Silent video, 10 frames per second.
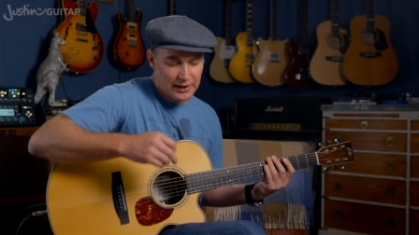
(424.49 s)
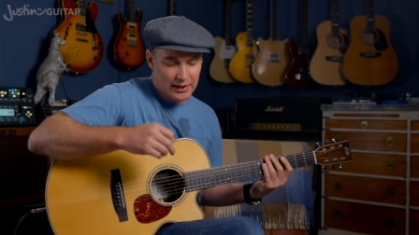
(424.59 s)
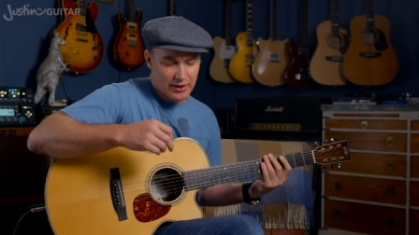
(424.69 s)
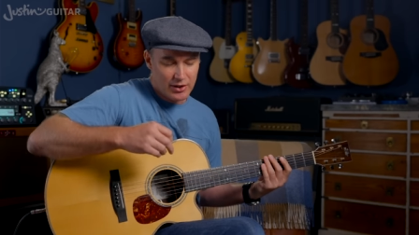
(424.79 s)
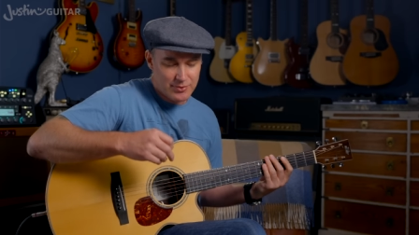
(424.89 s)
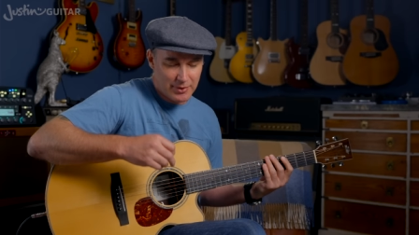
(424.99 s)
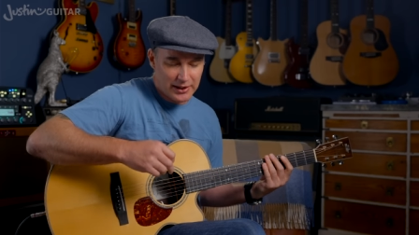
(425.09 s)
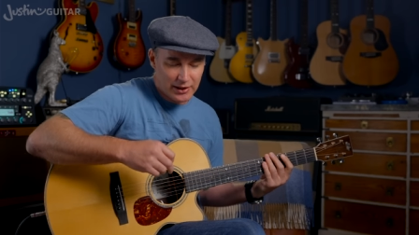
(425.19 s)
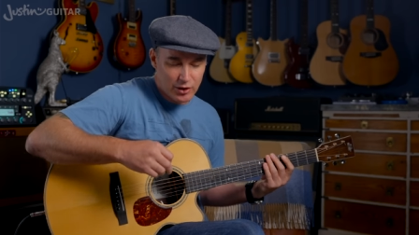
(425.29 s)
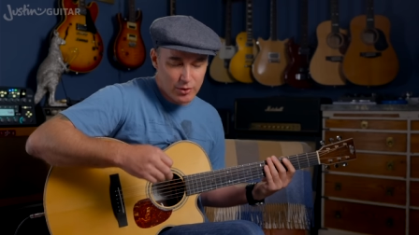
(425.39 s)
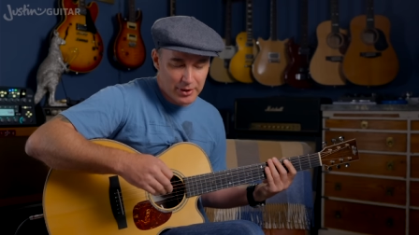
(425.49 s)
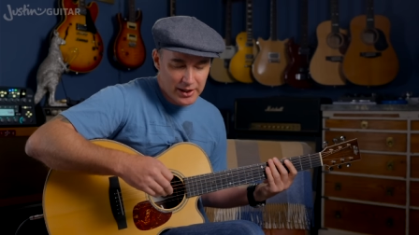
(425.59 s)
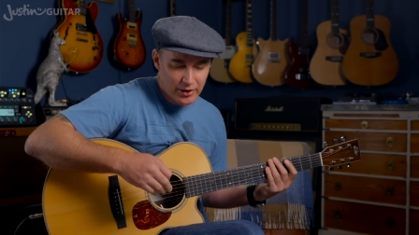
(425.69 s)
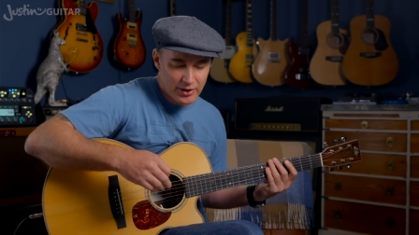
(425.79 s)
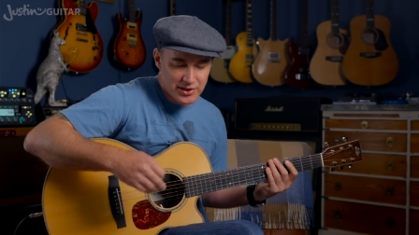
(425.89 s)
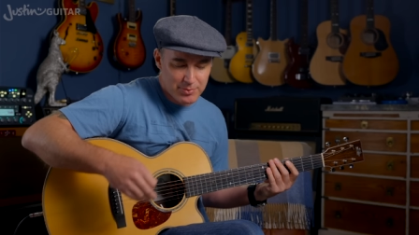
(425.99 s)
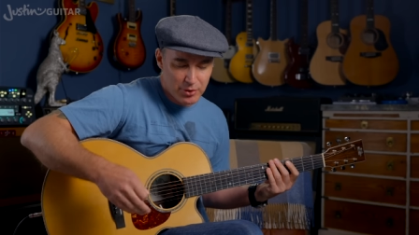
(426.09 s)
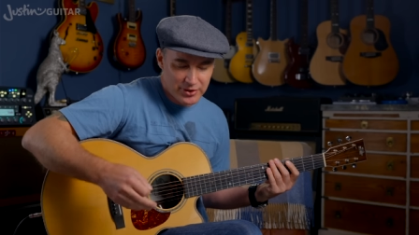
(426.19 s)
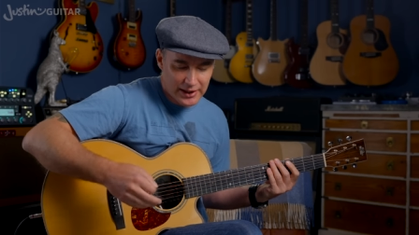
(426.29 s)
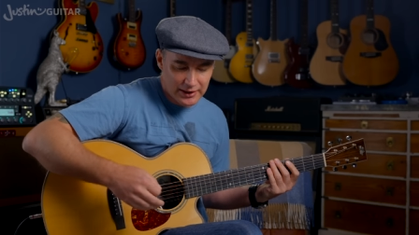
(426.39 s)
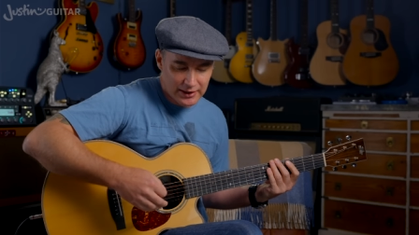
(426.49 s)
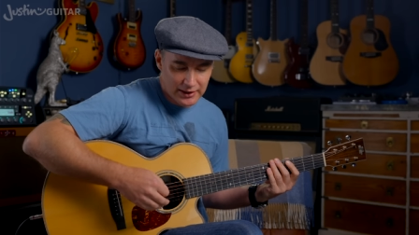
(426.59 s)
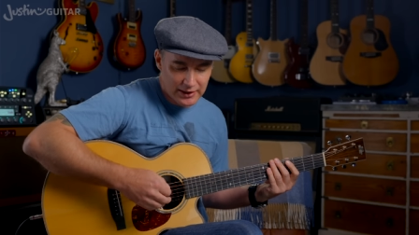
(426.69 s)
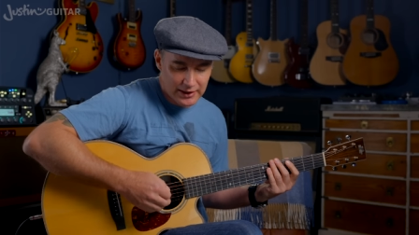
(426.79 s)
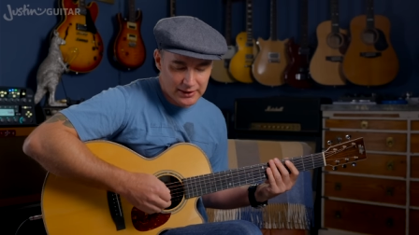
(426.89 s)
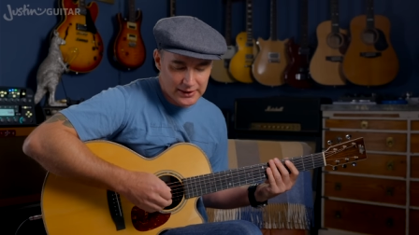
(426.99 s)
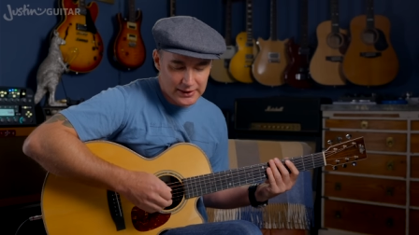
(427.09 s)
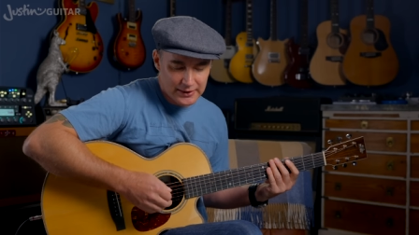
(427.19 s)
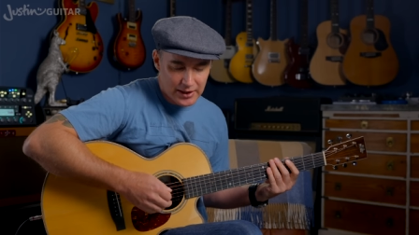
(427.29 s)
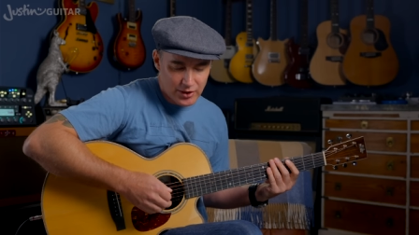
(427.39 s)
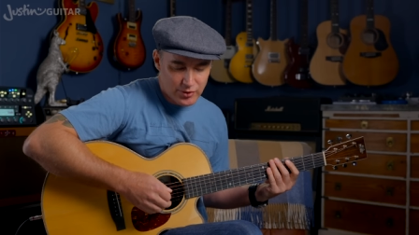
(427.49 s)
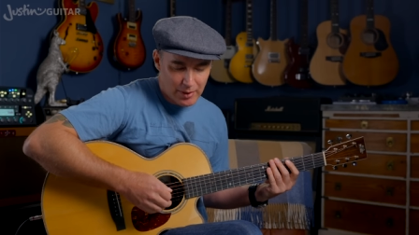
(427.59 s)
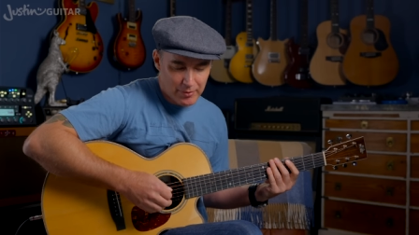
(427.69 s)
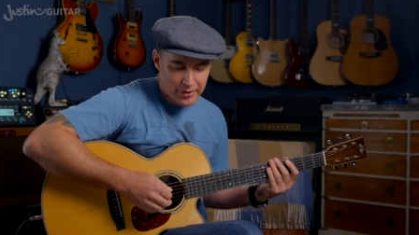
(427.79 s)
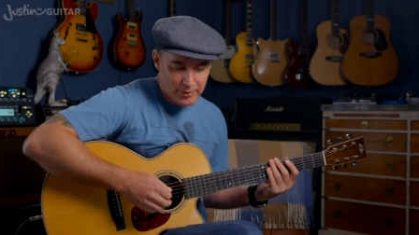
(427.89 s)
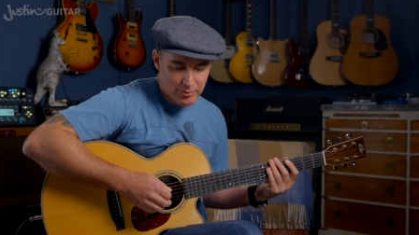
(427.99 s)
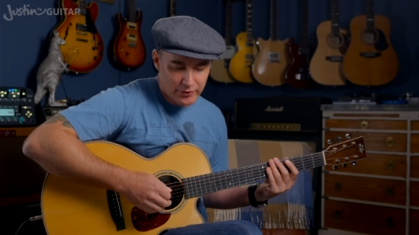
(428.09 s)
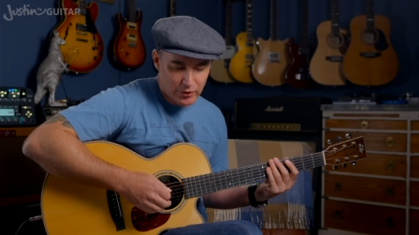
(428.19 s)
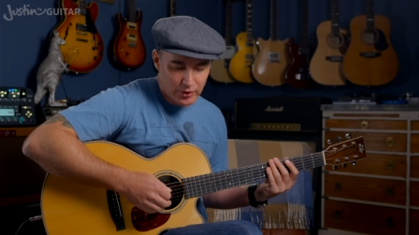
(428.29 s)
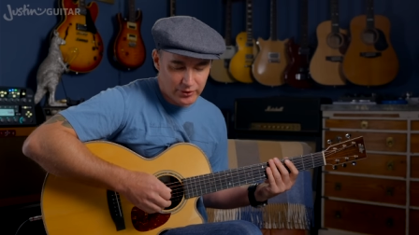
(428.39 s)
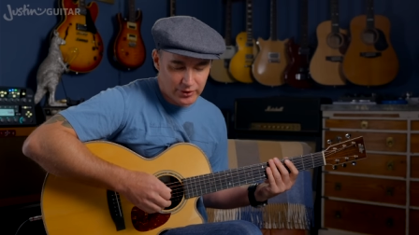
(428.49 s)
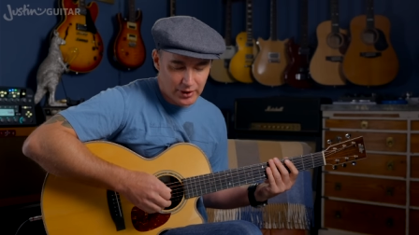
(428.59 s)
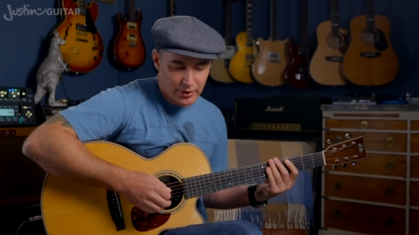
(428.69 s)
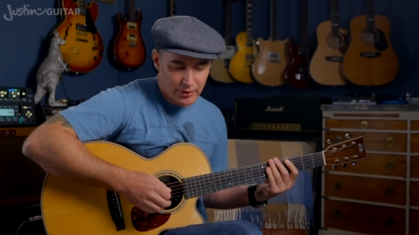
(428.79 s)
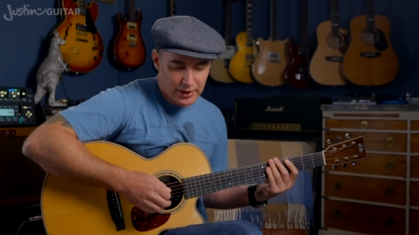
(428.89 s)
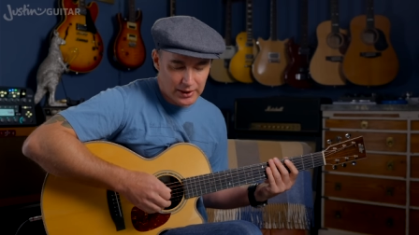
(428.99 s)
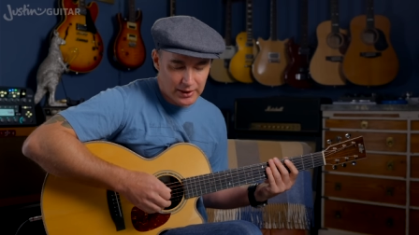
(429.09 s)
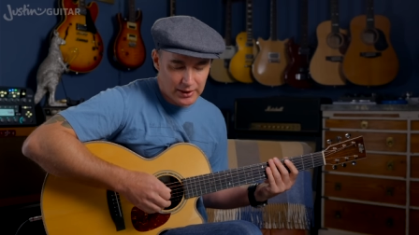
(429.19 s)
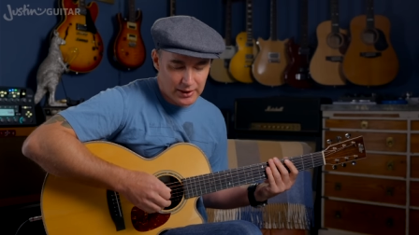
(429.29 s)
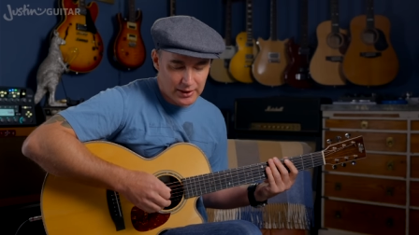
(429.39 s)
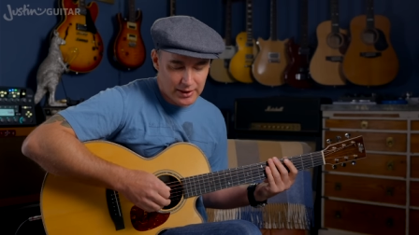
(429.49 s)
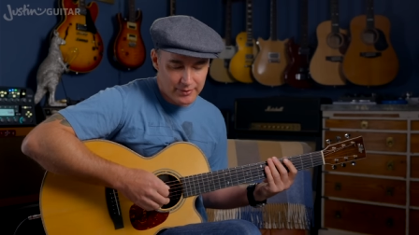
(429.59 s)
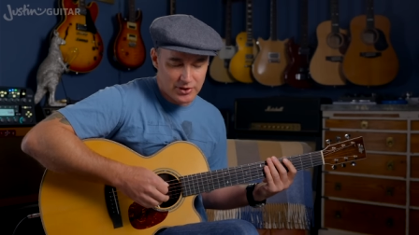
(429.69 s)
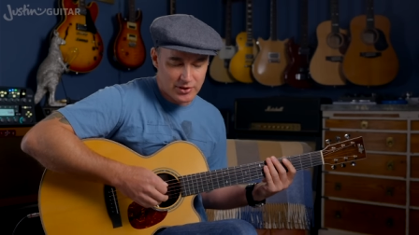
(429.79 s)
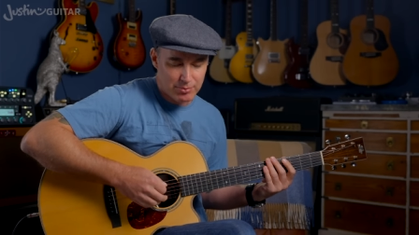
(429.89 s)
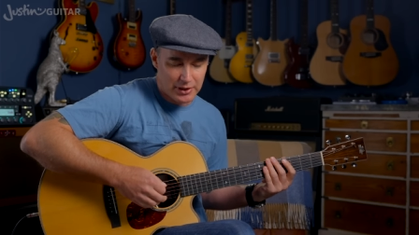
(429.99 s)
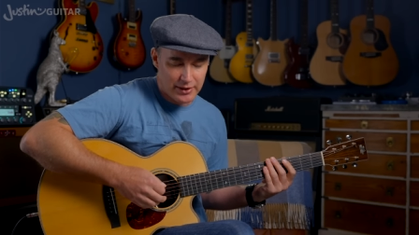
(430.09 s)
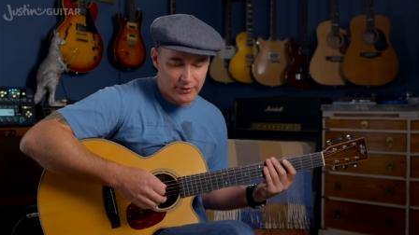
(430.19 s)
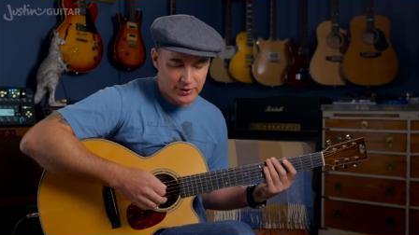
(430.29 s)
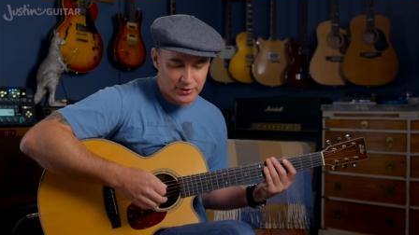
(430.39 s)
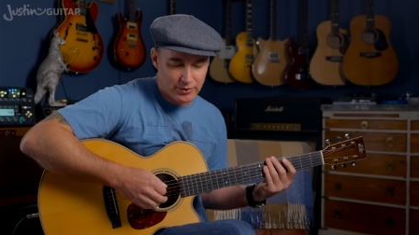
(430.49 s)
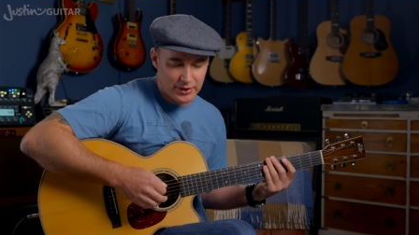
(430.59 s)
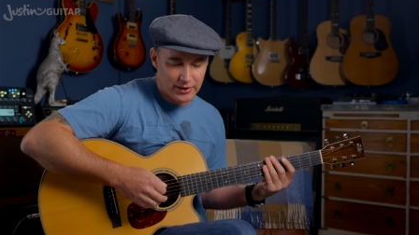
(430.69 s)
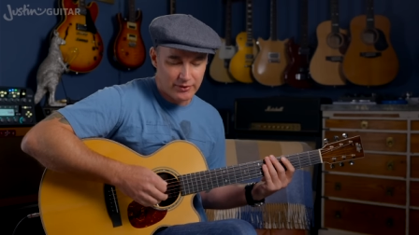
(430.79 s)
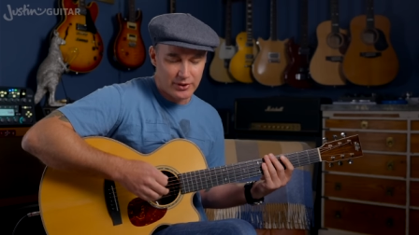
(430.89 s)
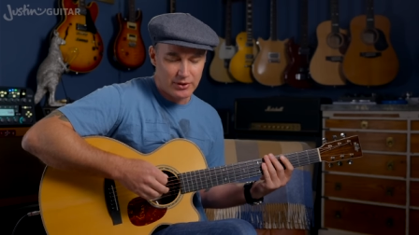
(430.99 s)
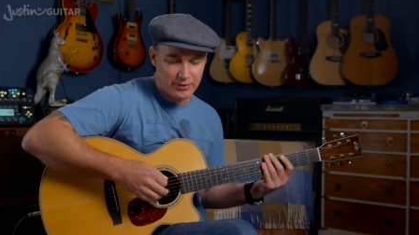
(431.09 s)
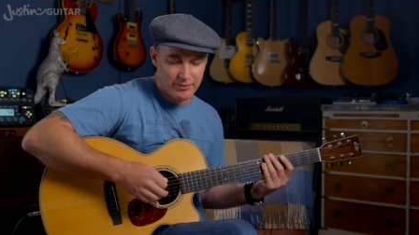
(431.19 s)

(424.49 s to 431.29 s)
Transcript: I'm going to use my little looper here. I just put down a little a drum thing before, so let me just play that first. We'll get the feel.